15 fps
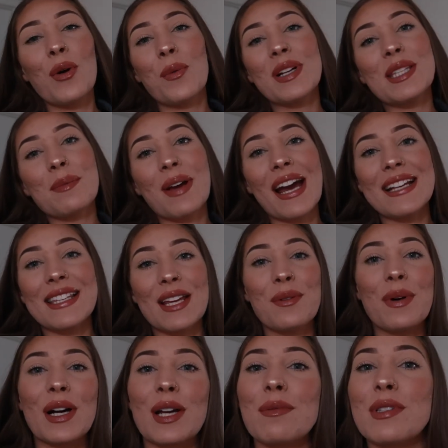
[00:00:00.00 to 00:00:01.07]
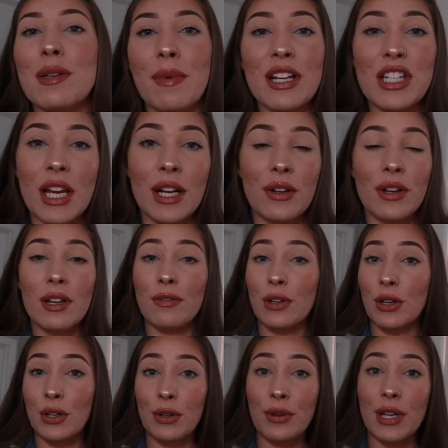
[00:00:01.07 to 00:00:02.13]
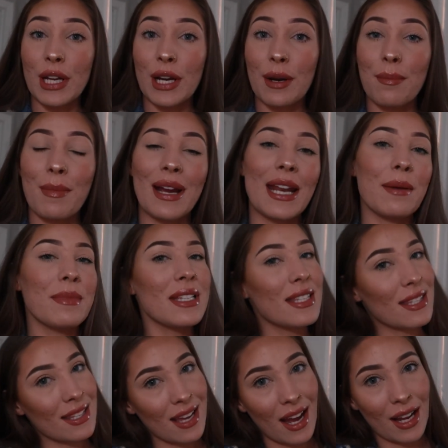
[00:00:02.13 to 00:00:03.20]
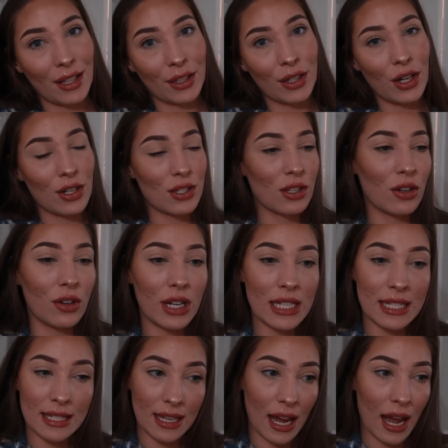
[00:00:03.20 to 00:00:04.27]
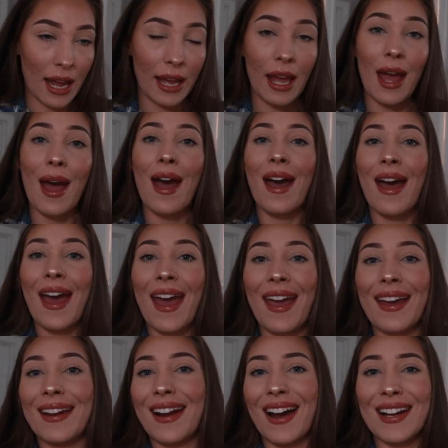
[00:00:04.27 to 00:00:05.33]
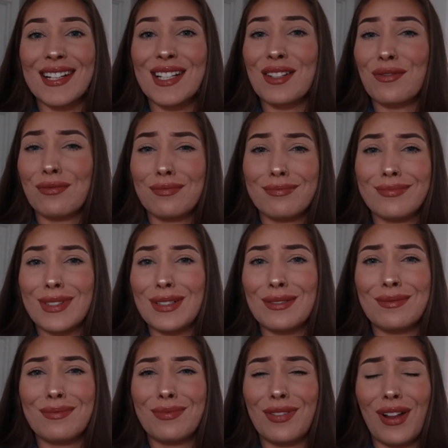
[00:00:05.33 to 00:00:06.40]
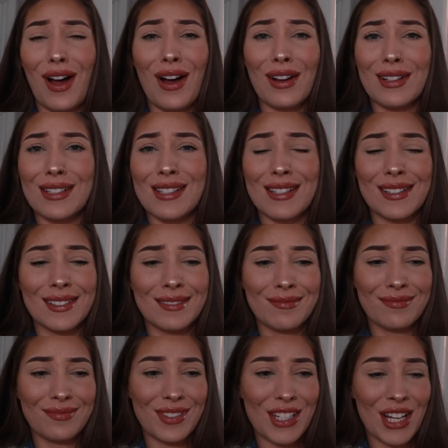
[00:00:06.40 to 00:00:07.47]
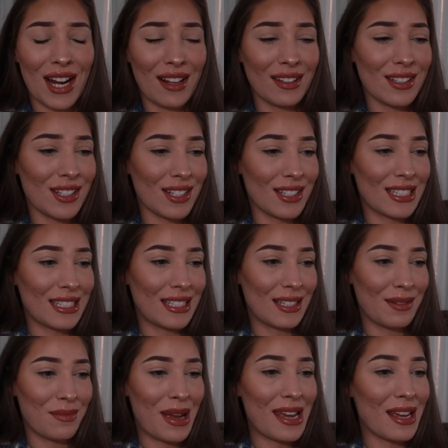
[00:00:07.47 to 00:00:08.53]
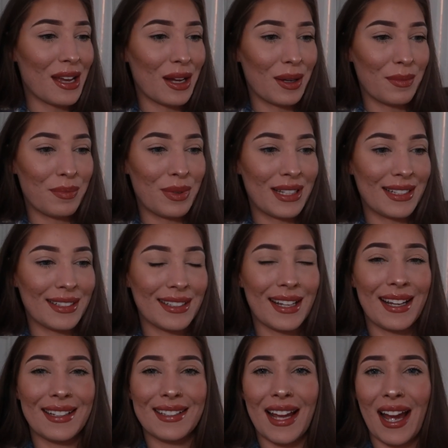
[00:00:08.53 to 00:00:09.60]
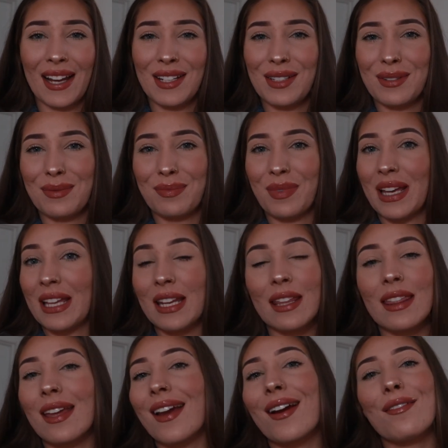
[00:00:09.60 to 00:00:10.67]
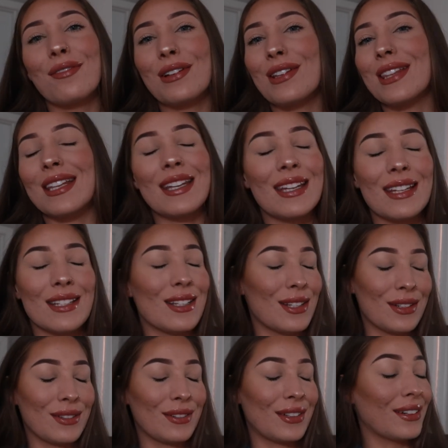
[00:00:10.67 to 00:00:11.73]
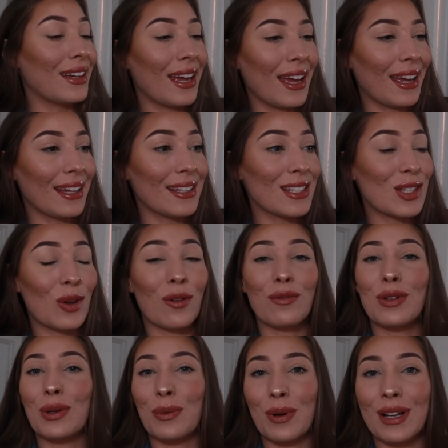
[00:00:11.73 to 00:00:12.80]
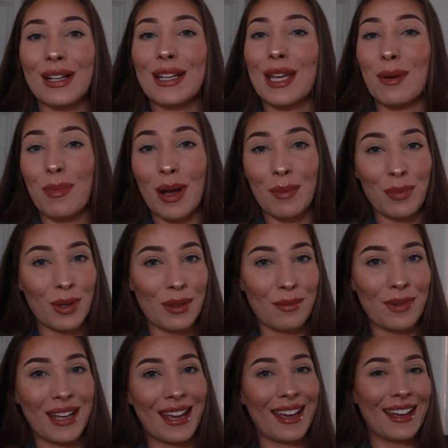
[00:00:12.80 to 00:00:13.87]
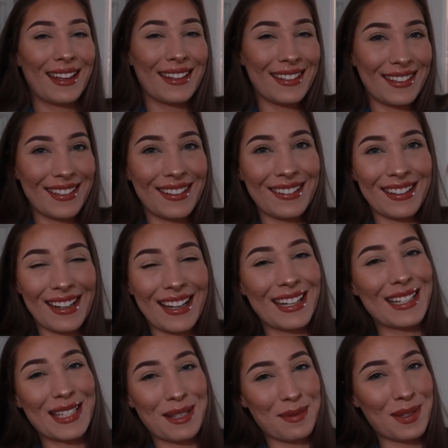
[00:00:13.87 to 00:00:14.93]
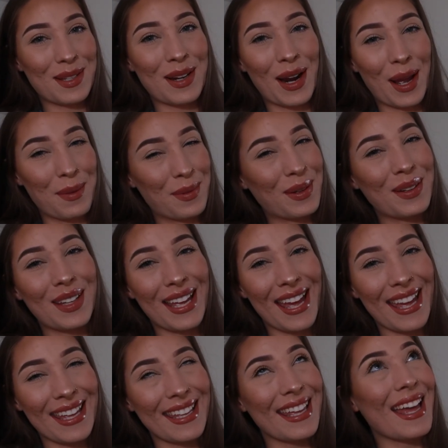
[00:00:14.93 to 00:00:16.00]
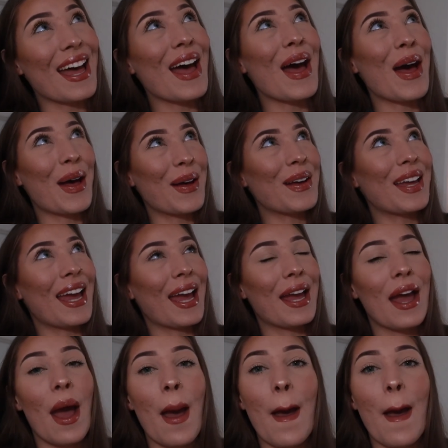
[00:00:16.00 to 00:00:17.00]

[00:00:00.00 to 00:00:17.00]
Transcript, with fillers: What's up guys and welcome to my channel. If you're new here, my name is Skyler, also known as Sky, and I just do vlogs and challenges and makeup and I do anything I feel the need to, okay? So if you want to keep up with me, go down and subscribe, okay? Okay.